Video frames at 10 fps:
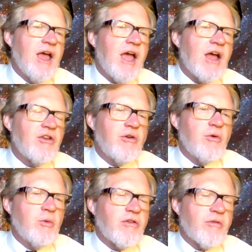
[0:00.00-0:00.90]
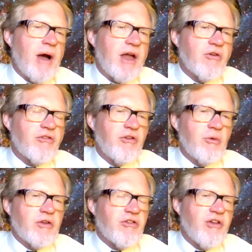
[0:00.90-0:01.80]
and do what spiders
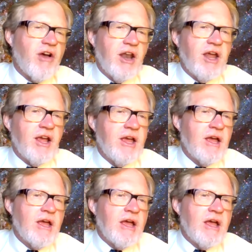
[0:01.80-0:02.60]
do, which is hunting.